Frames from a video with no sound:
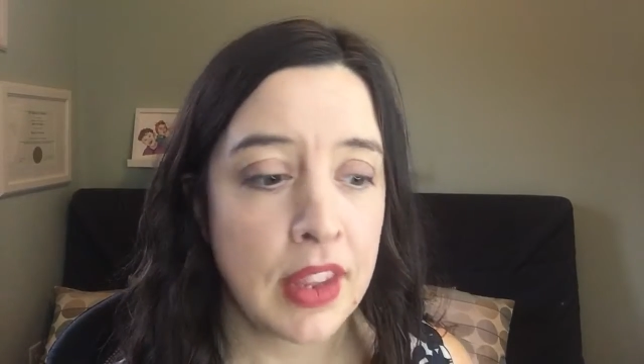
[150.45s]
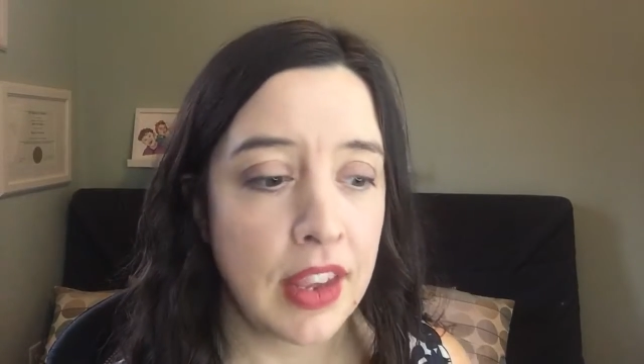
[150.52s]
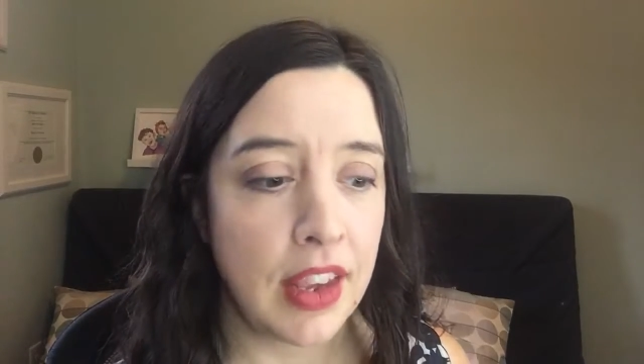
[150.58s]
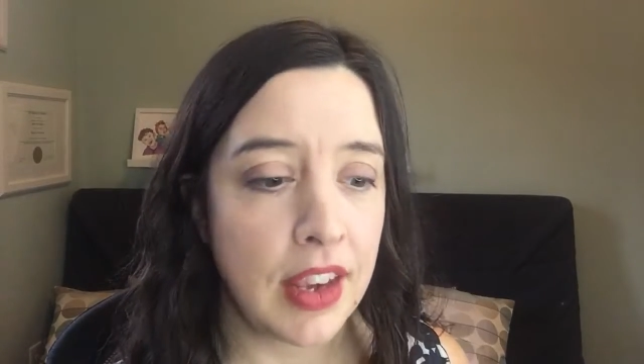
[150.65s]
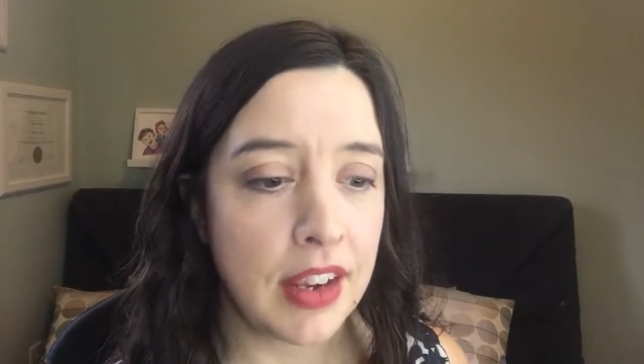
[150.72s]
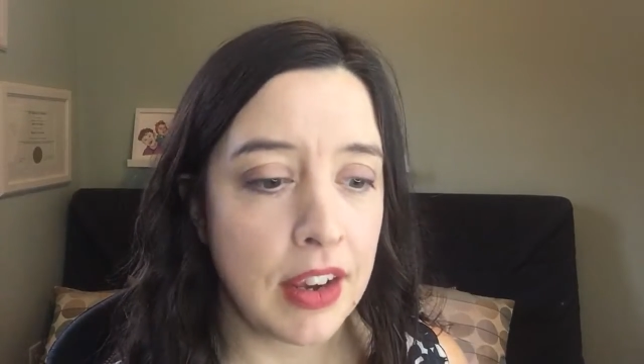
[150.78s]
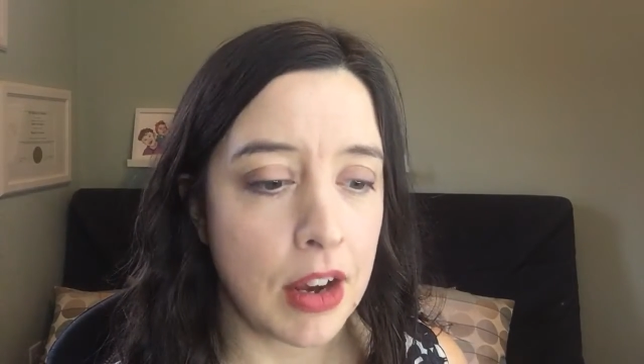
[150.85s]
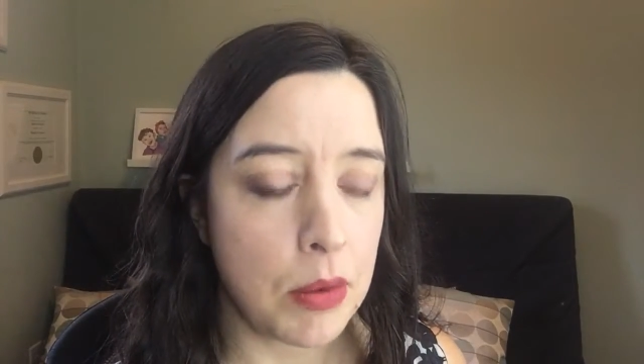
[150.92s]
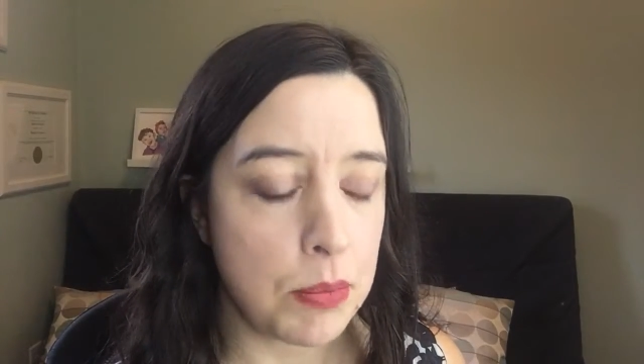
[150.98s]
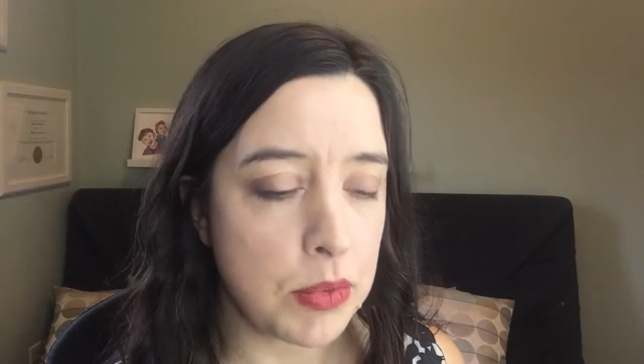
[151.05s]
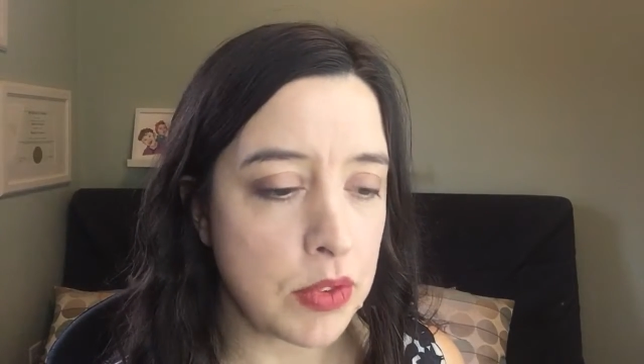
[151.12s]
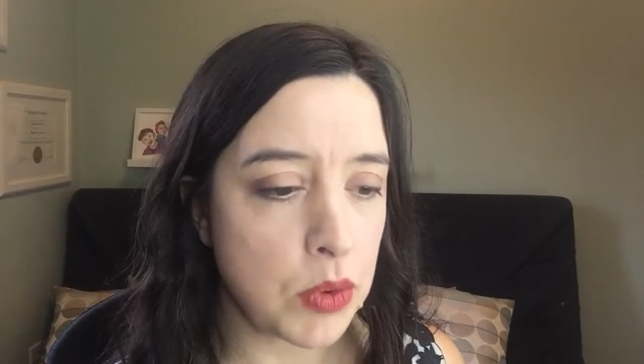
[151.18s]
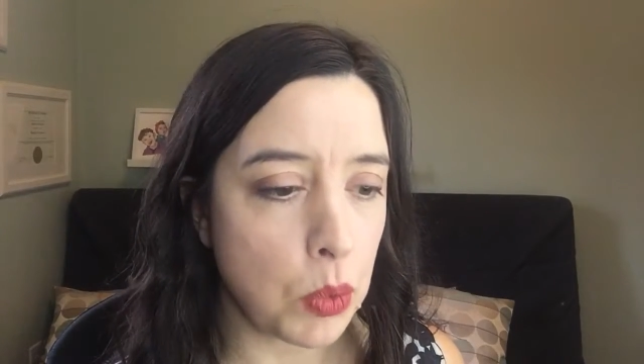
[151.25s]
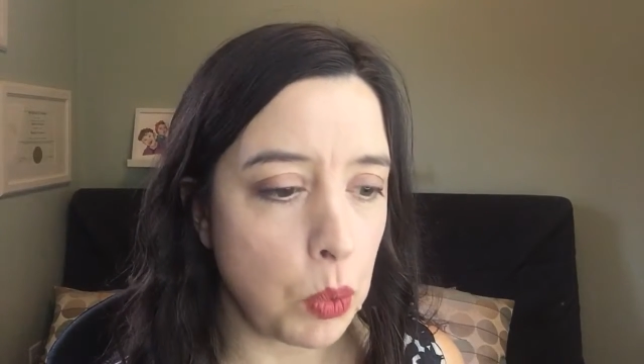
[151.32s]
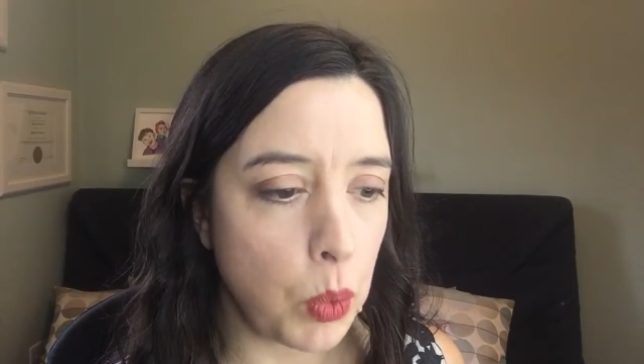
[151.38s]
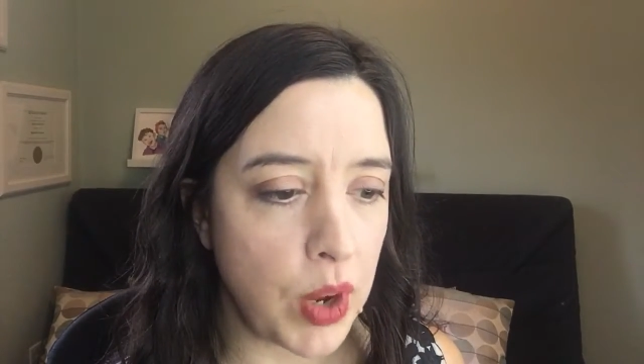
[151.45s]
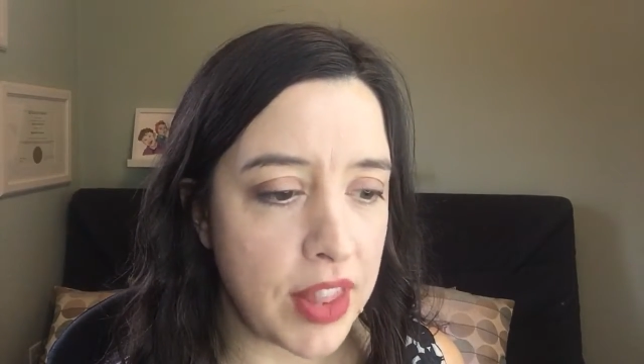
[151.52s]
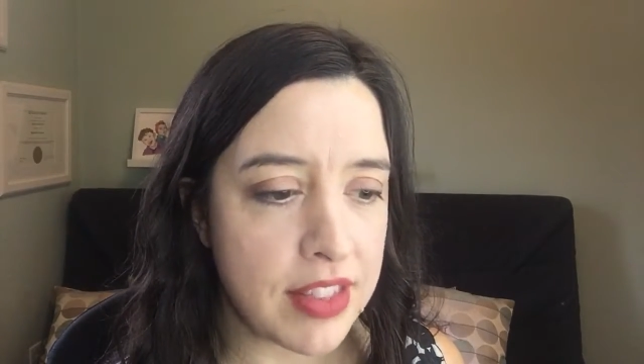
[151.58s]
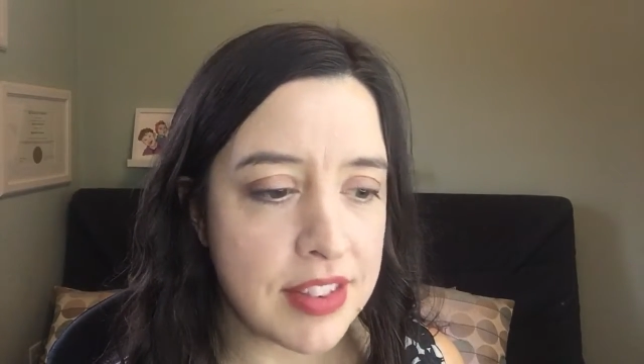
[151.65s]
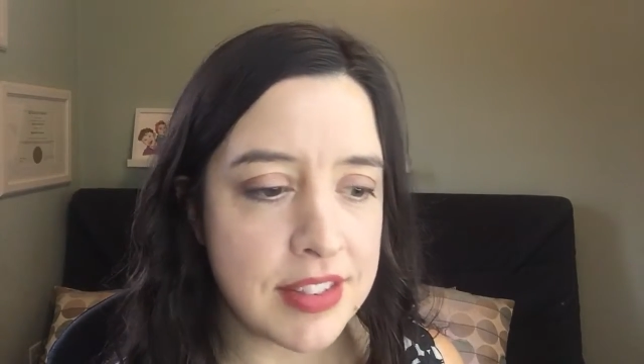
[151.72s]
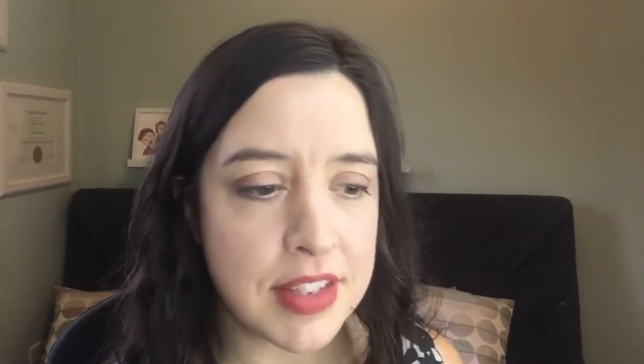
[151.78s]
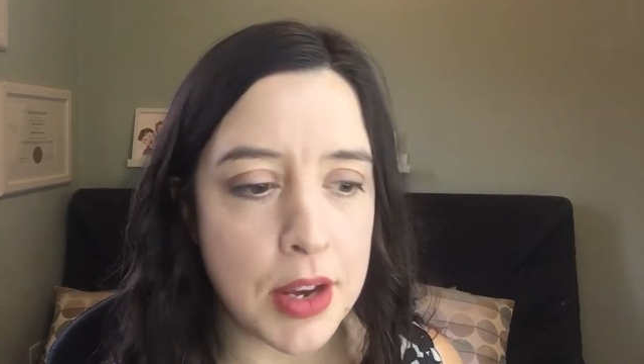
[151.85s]
It comes
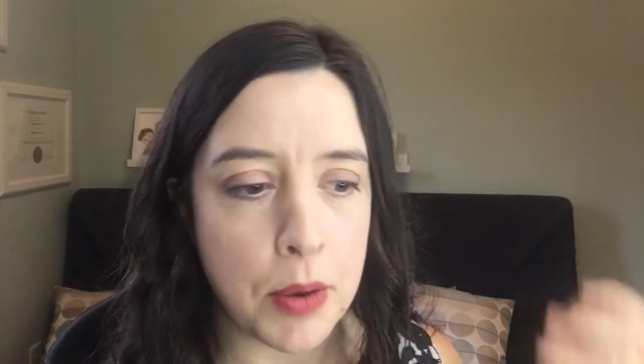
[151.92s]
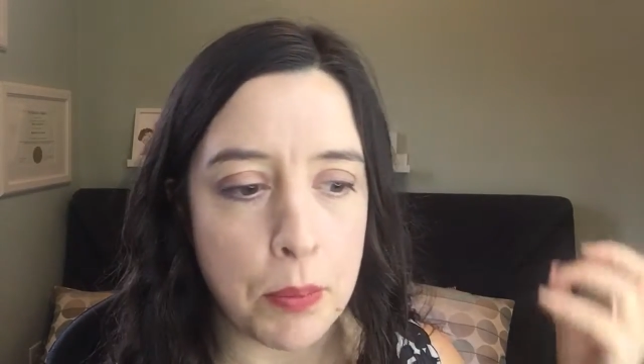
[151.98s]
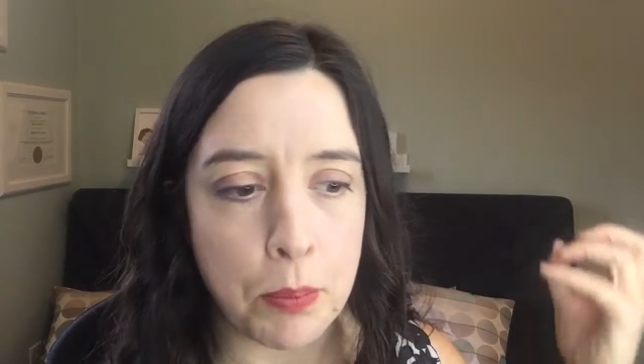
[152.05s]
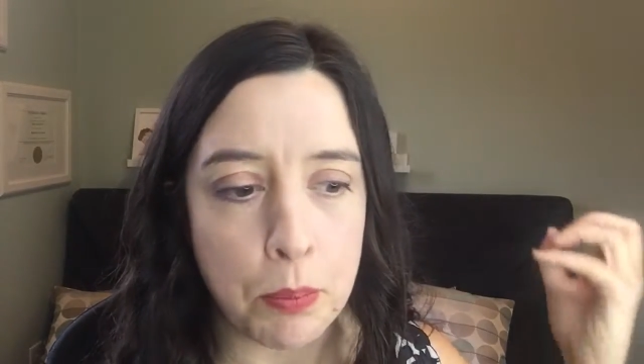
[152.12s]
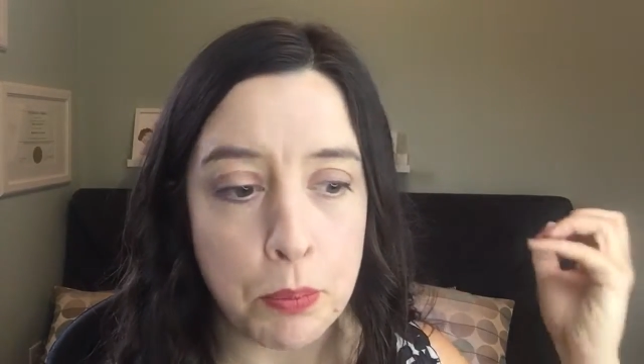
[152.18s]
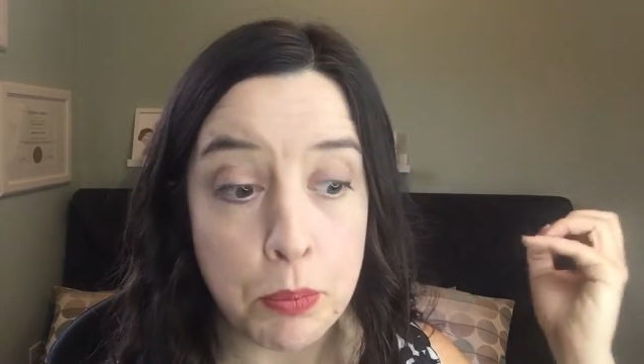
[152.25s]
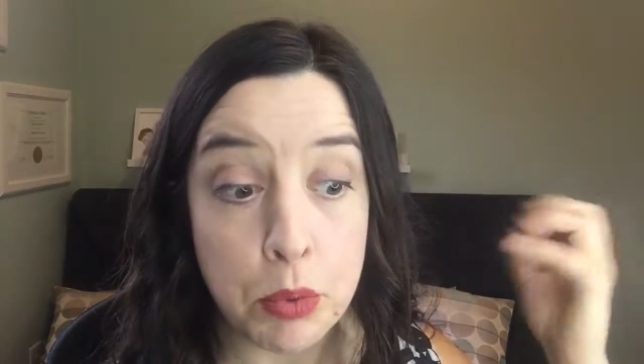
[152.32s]
with some